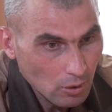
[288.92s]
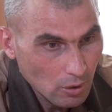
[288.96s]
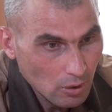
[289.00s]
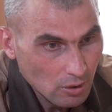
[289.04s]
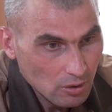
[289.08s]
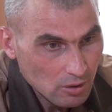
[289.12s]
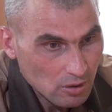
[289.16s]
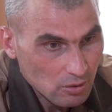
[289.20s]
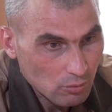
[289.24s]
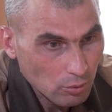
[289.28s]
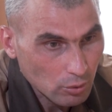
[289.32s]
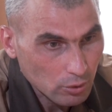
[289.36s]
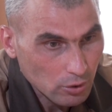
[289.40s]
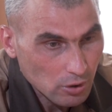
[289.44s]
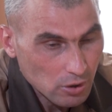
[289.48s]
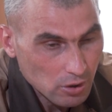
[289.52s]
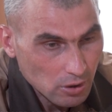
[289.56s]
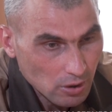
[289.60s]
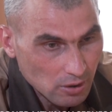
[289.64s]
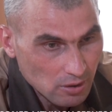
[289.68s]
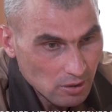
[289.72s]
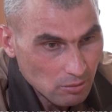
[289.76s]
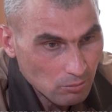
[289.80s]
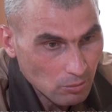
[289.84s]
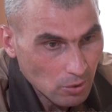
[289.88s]
Then some
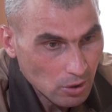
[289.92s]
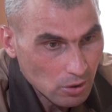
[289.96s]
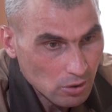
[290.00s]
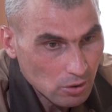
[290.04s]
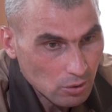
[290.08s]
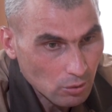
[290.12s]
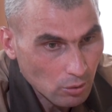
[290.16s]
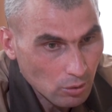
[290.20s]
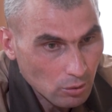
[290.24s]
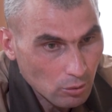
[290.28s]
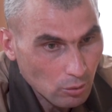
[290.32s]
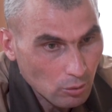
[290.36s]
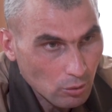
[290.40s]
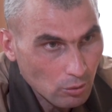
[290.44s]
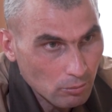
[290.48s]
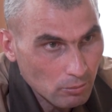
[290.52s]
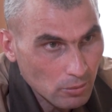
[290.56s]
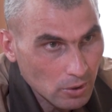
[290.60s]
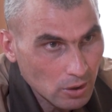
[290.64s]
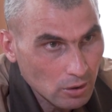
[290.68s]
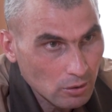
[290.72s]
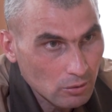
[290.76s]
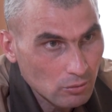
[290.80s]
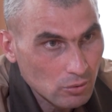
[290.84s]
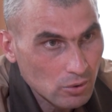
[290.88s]
documents came and I was
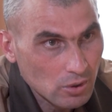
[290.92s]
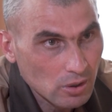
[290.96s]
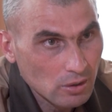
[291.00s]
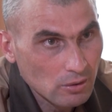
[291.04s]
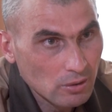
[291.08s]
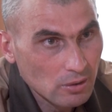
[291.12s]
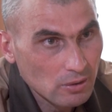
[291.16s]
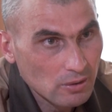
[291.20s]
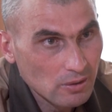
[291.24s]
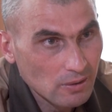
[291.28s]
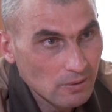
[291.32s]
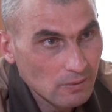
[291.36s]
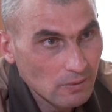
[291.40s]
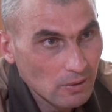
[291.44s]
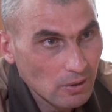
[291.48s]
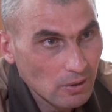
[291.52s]
sent to Magadan colony